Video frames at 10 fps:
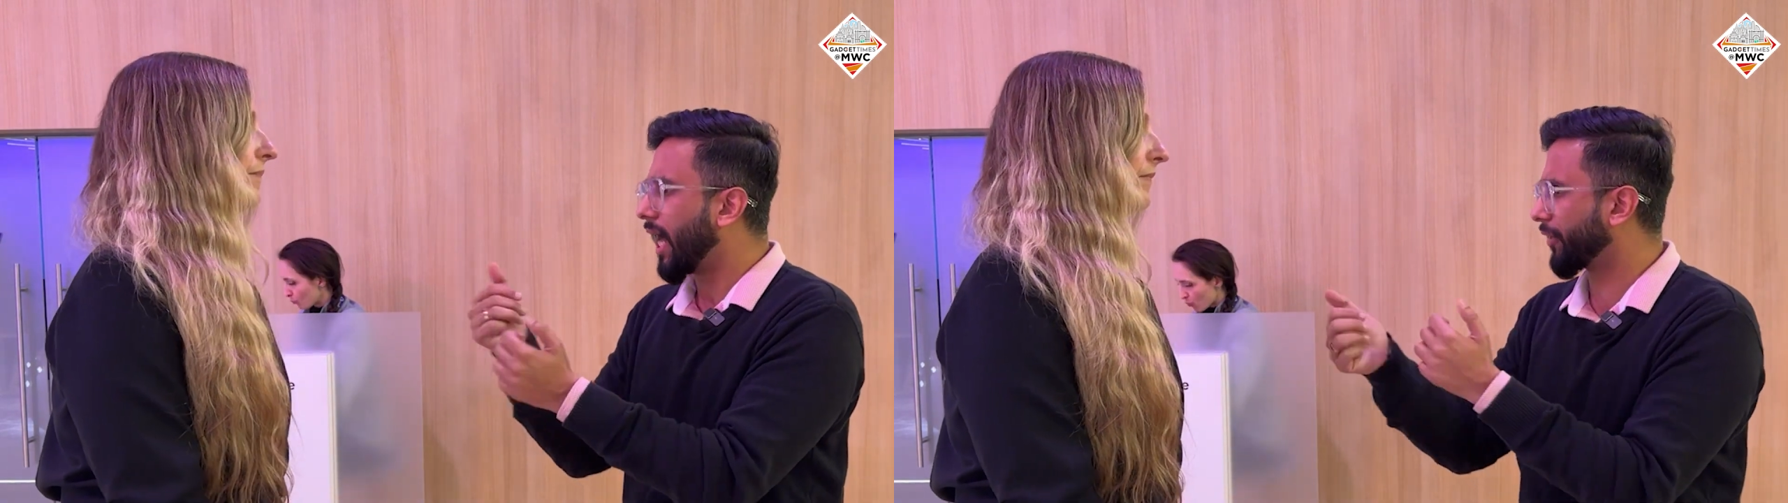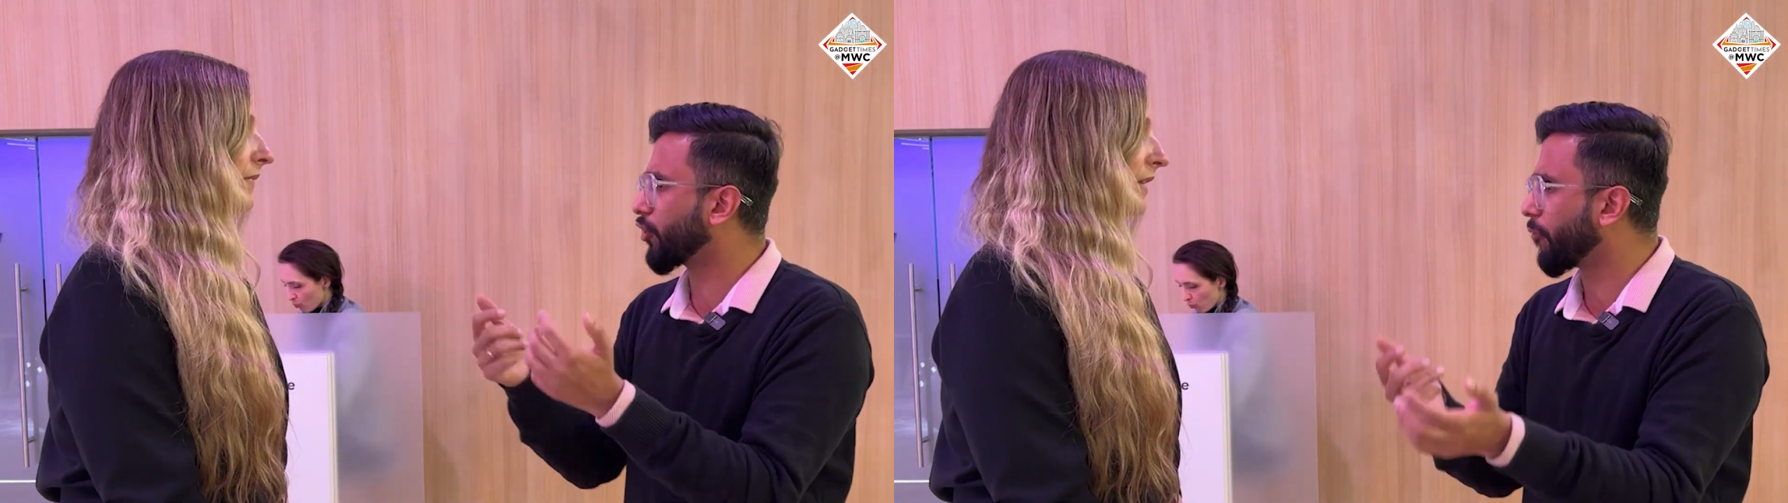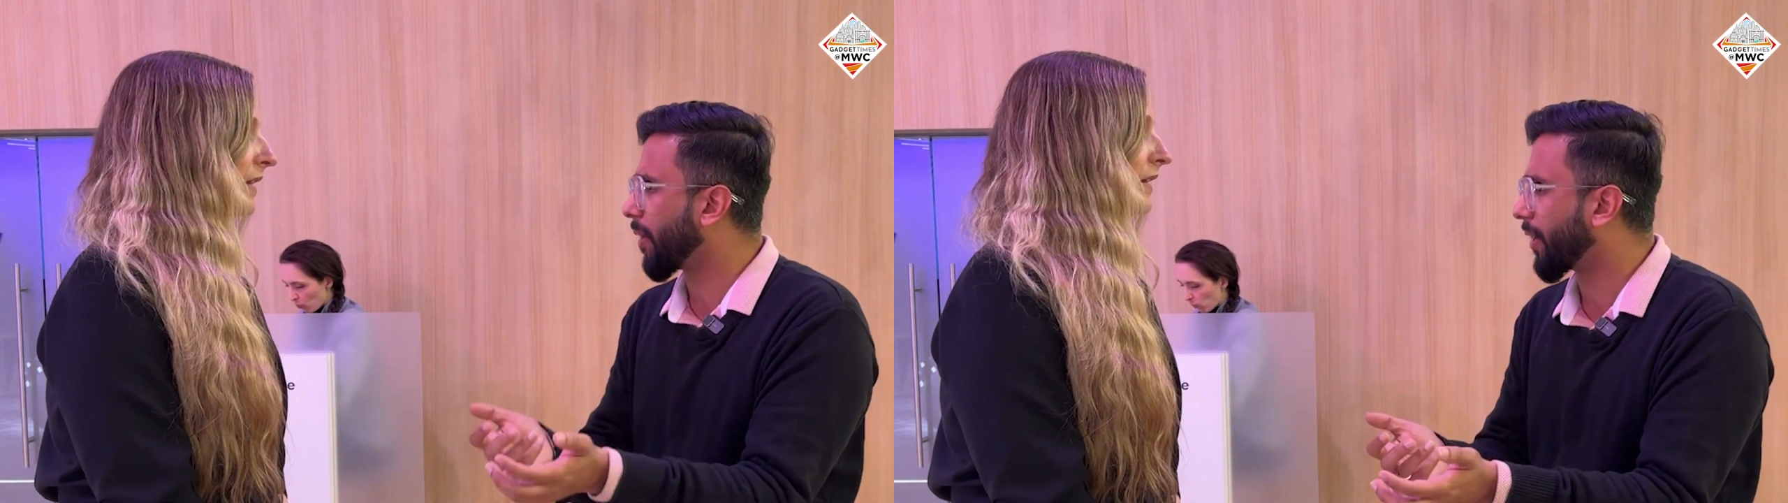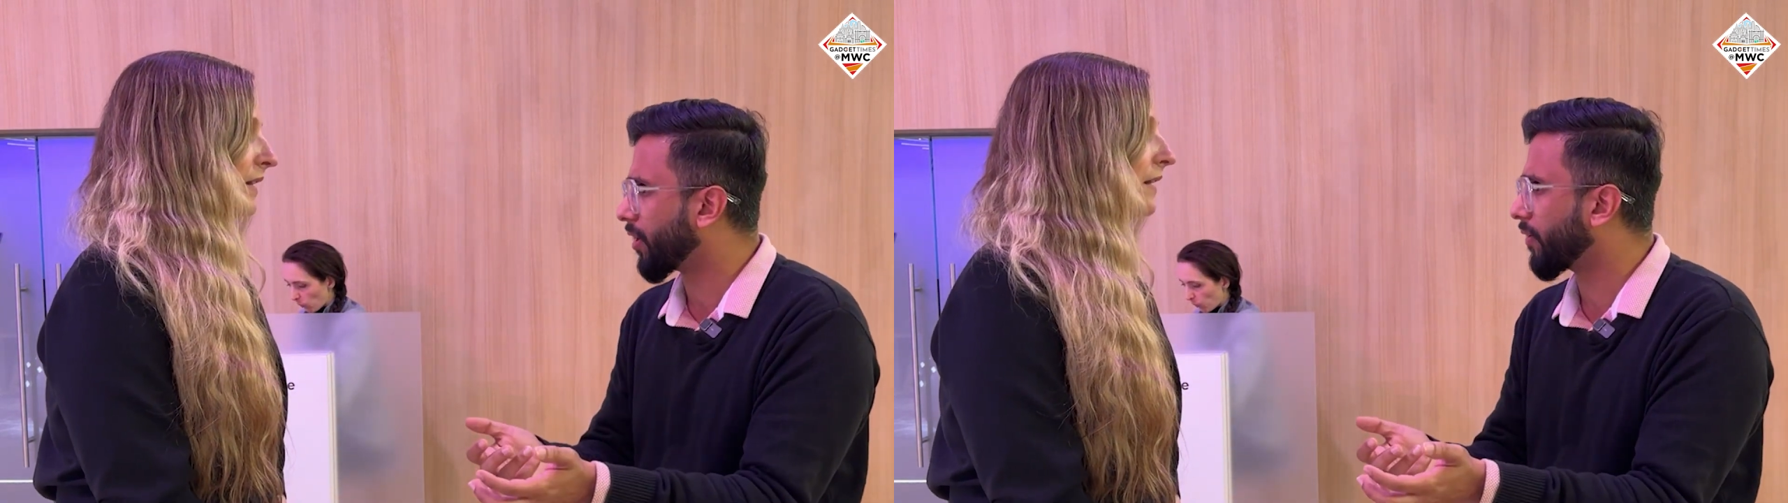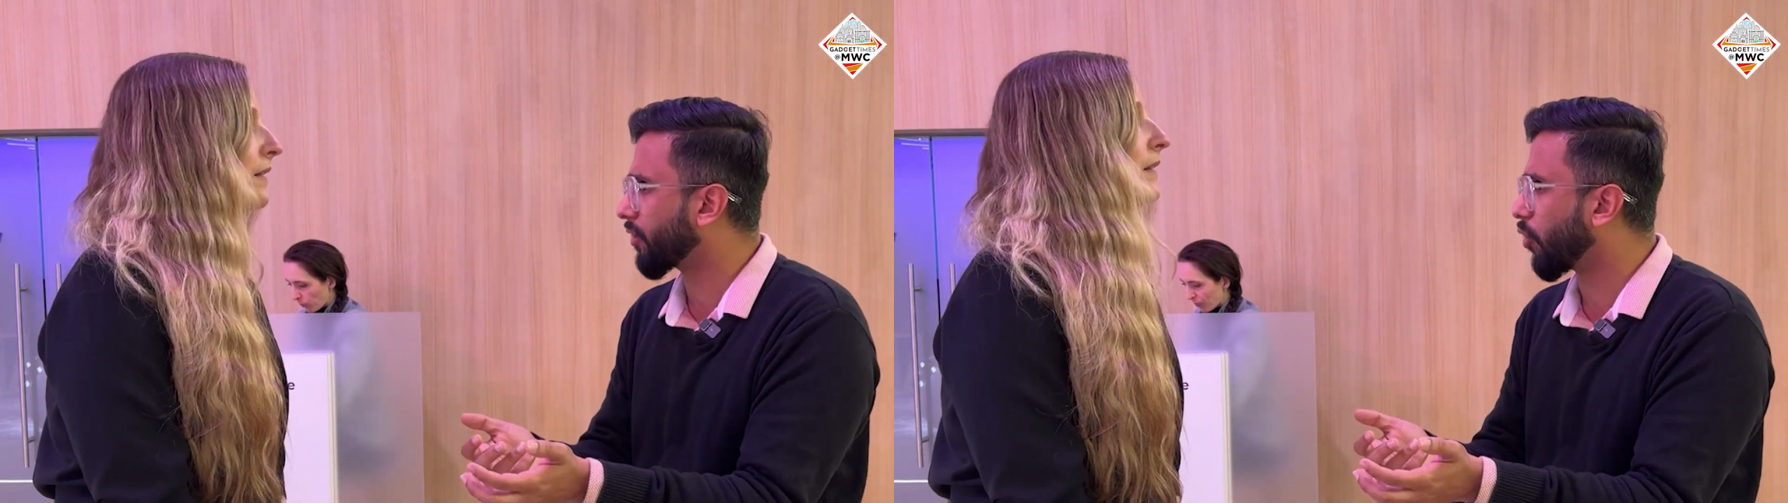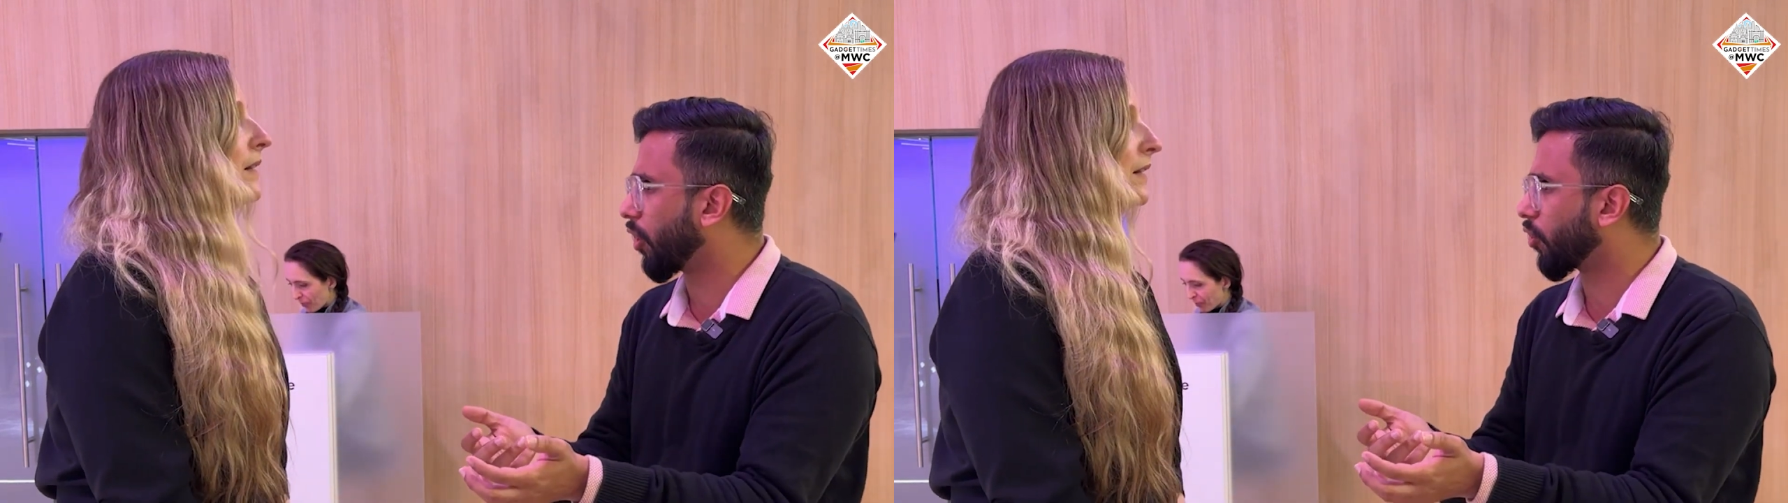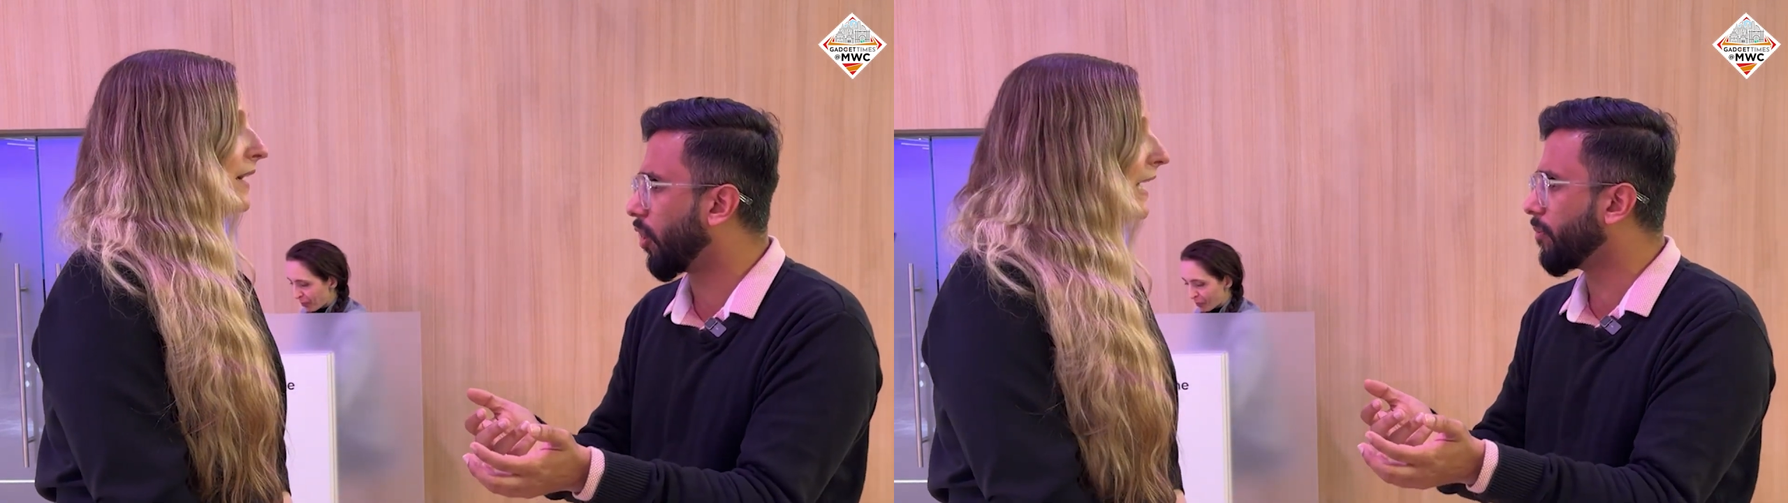I think you're partnered with Qualcomm.